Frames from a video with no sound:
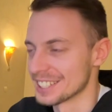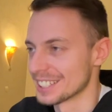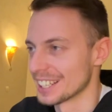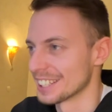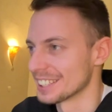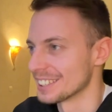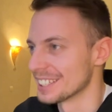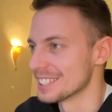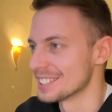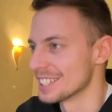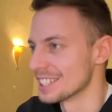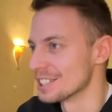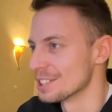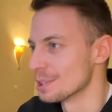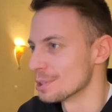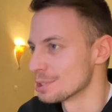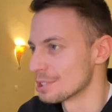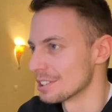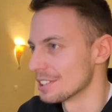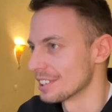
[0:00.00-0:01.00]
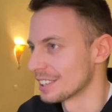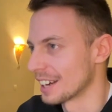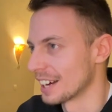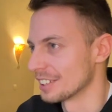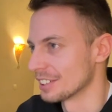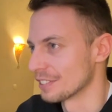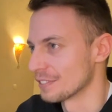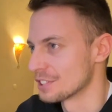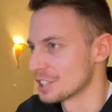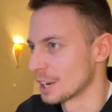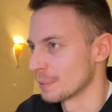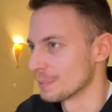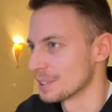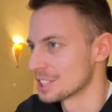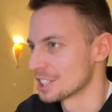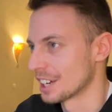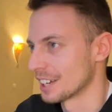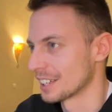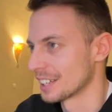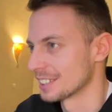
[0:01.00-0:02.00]
like this is usually the kind of job which
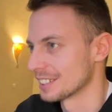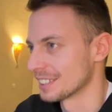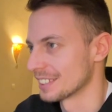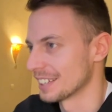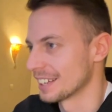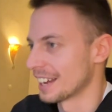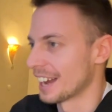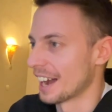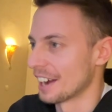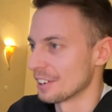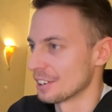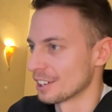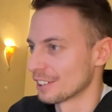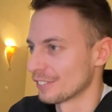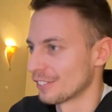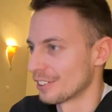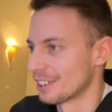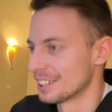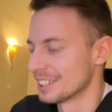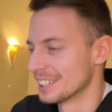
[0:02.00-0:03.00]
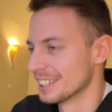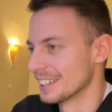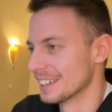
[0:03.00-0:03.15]
I get hired for.